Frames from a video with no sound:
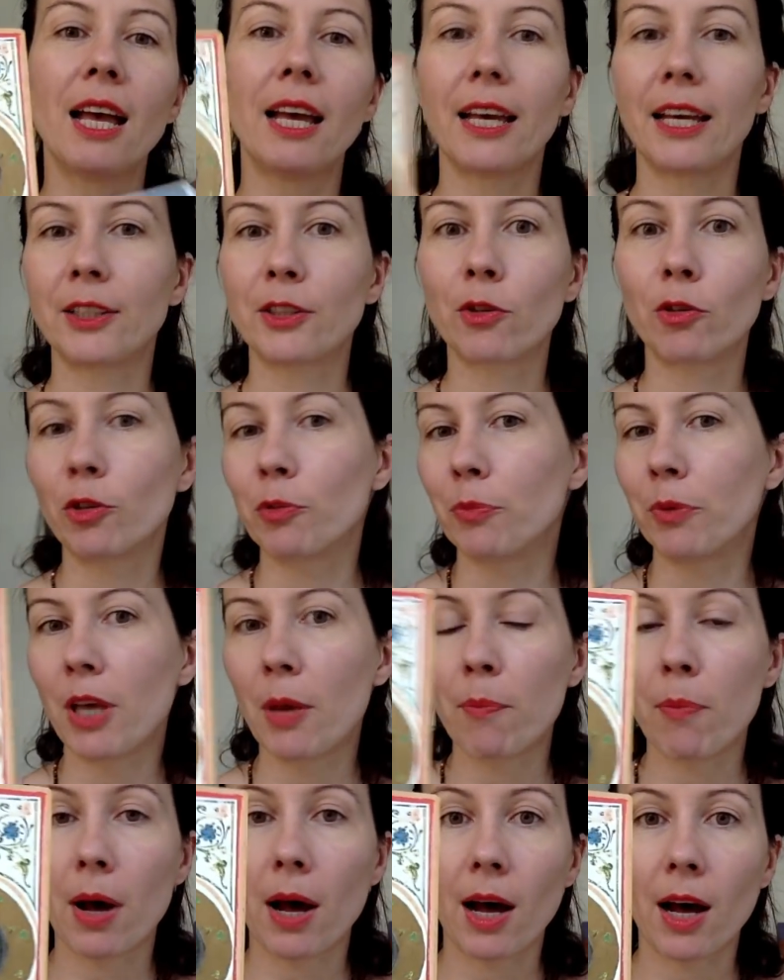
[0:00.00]
It could be
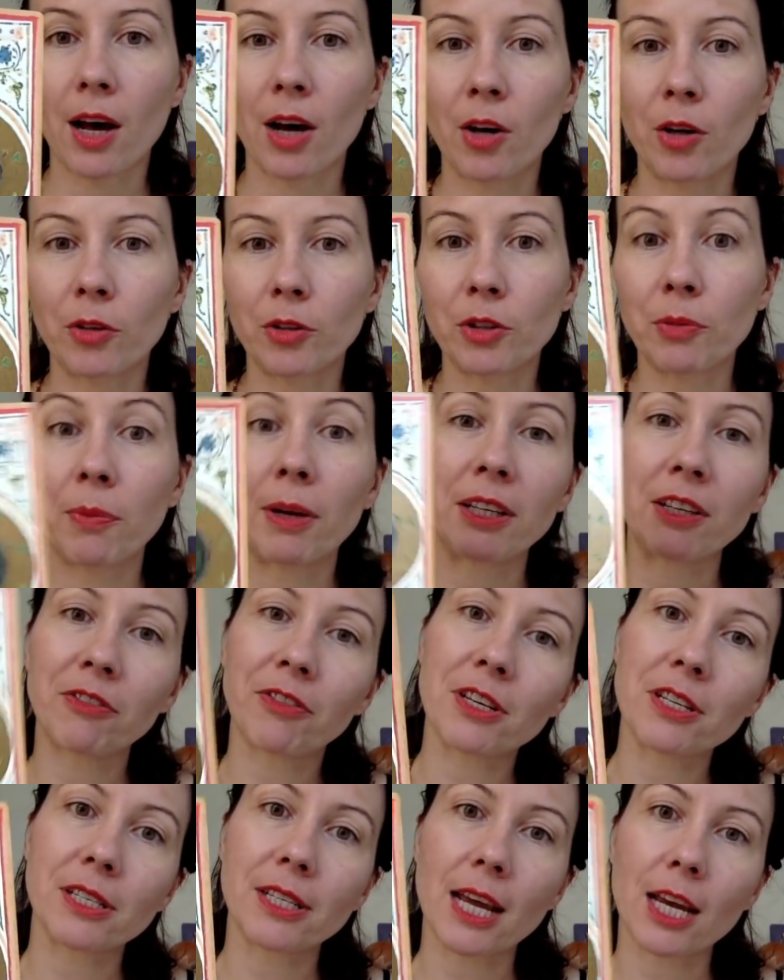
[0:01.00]
about
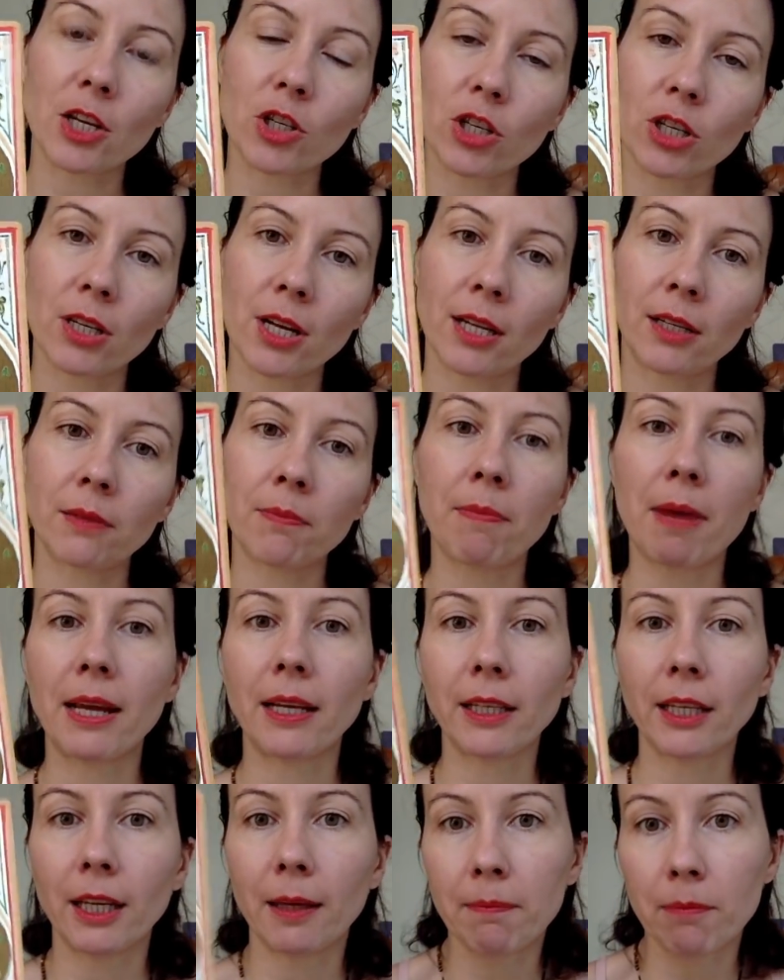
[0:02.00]
manifestation and
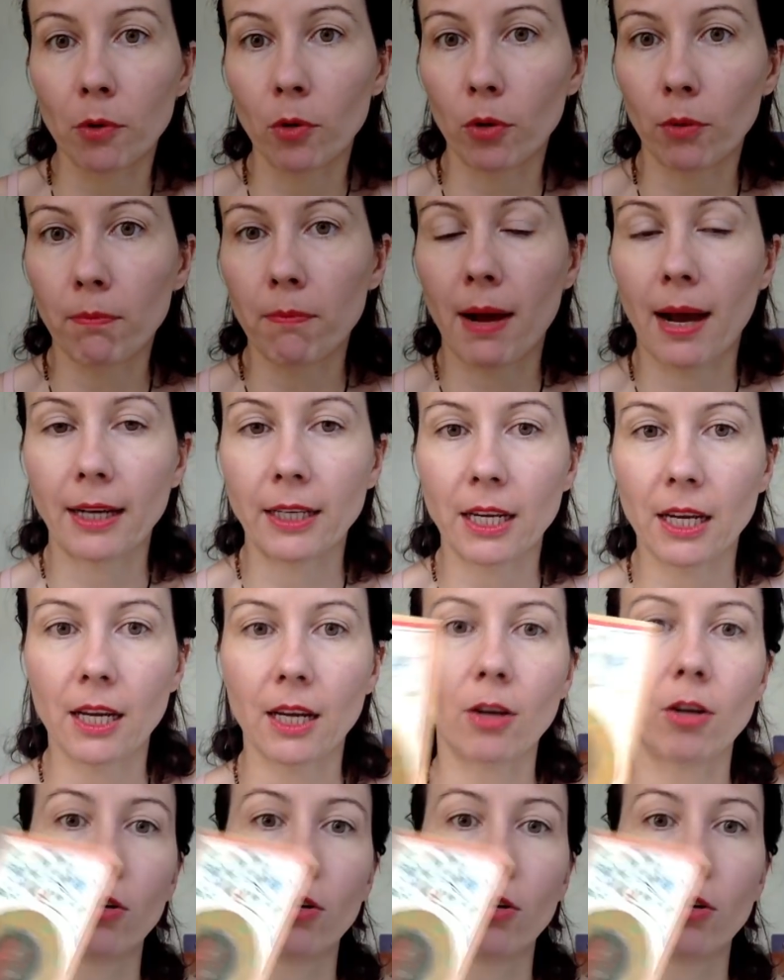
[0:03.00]
making more money,